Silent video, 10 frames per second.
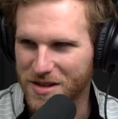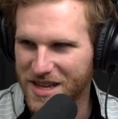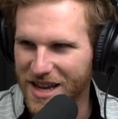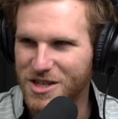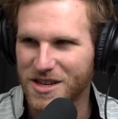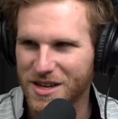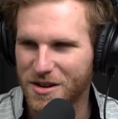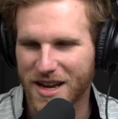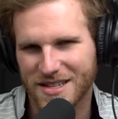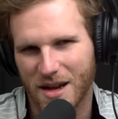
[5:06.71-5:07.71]
Intentionally doing
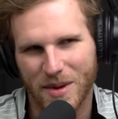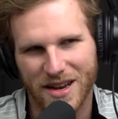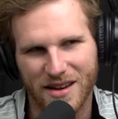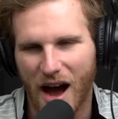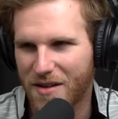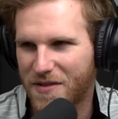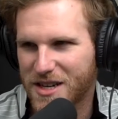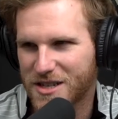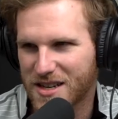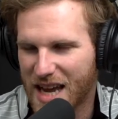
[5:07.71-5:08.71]
it? Because I mean,
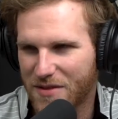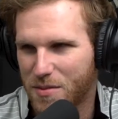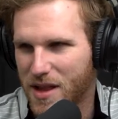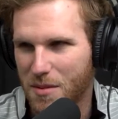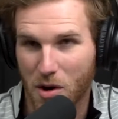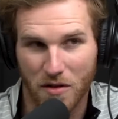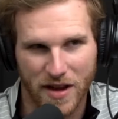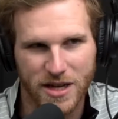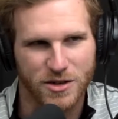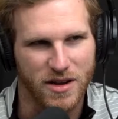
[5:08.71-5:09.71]
nonfiction doesn't have to be like
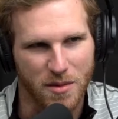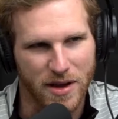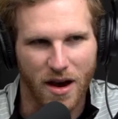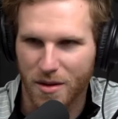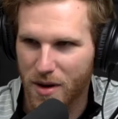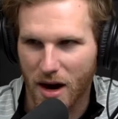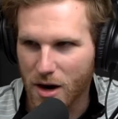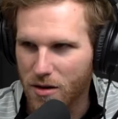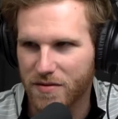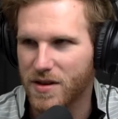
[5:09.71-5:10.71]
motivational. It can be
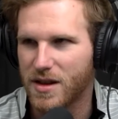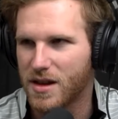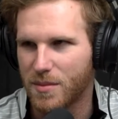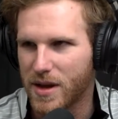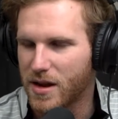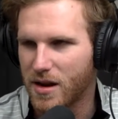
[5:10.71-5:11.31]
autobiography. I mean, you know.